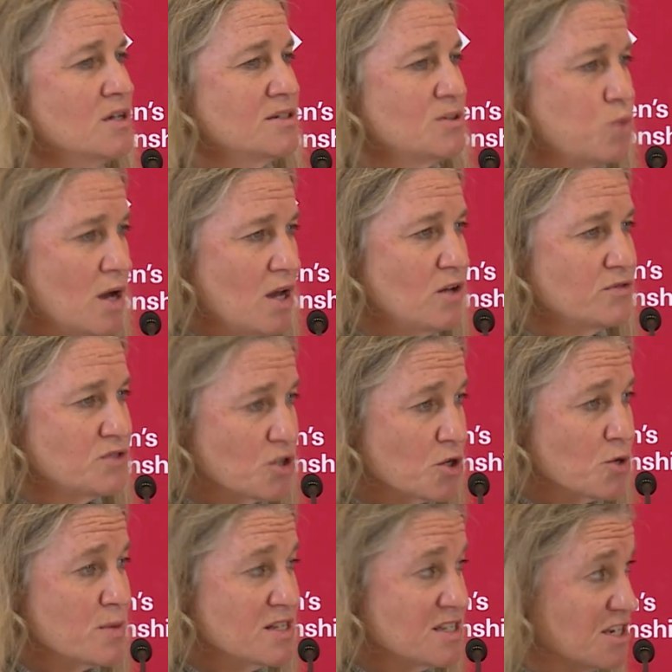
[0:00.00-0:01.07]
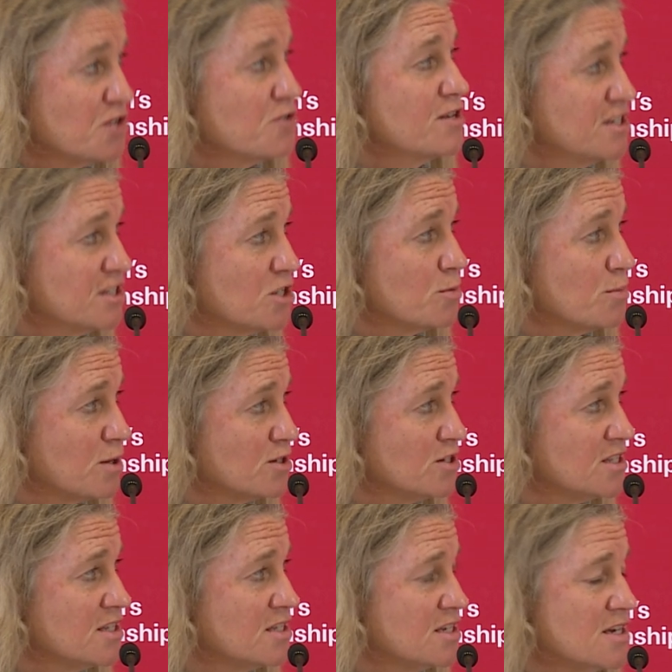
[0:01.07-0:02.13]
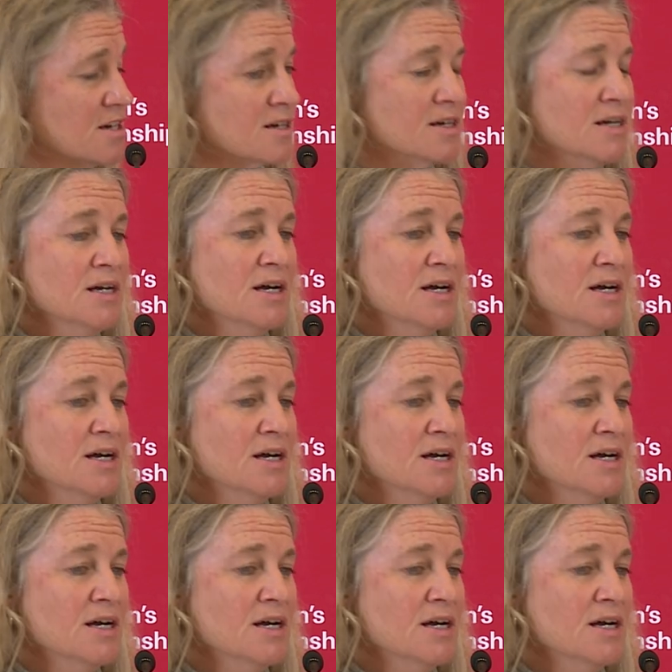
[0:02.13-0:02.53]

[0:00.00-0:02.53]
12 tournaments increased their purse this year.